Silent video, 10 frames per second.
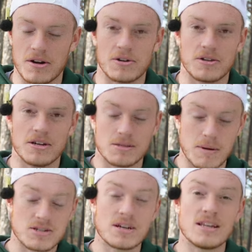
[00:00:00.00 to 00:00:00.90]
earlier,
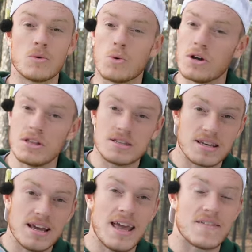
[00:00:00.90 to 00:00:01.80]
especially in the
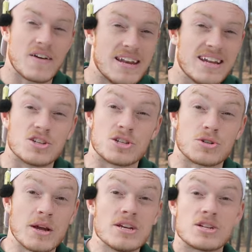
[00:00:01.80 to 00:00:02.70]
woods. If I need a
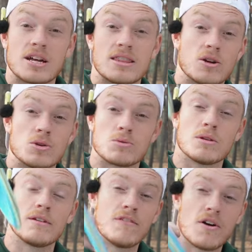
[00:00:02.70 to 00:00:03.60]
straight shot that goes
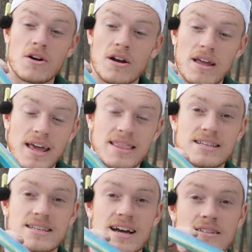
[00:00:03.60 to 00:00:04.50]
really far, hit
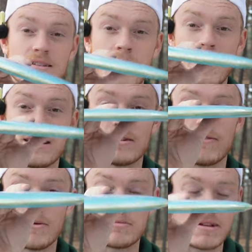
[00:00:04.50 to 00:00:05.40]
this guy on some hyzer,
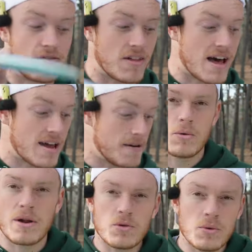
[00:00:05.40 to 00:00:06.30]
flips to flat. For
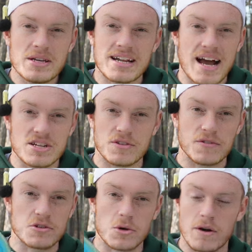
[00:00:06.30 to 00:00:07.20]
whatever reason, I just
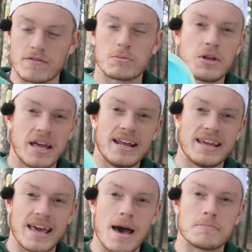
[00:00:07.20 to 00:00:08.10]
feel so comfortable
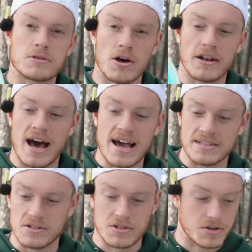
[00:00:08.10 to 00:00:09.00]
hitting gaps on
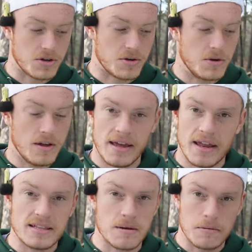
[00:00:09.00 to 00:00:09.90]
hyzer. So
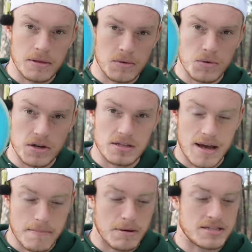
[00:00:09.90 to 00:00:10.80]
anytime I'm in the woods,
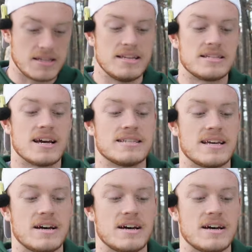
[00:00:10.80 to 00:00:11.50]
I'm busting these guys